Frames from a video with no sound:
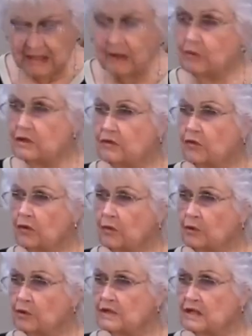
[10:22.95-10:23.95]
That was
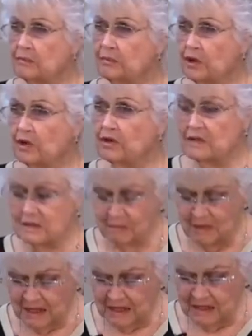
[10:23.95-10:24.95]
foremost in Paul's
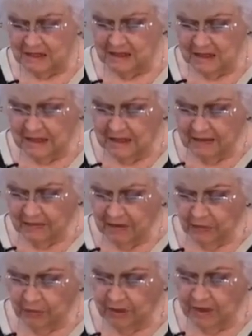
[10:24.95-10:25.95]
mind,
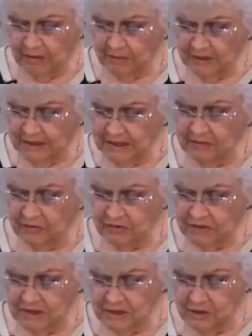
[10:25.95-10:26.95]
that we
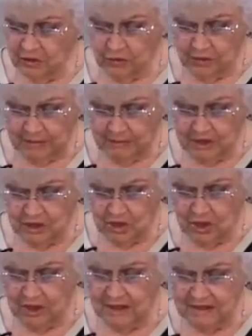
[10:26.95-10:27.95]
believers know and be
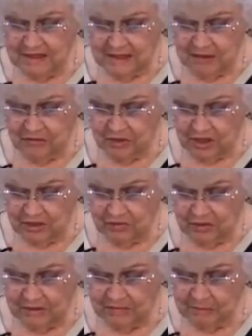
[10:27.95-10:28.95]
taught sound
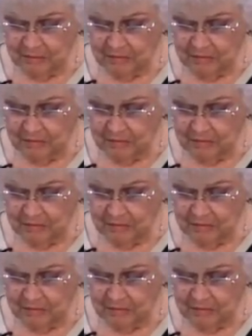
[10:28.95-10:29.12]
doctrine.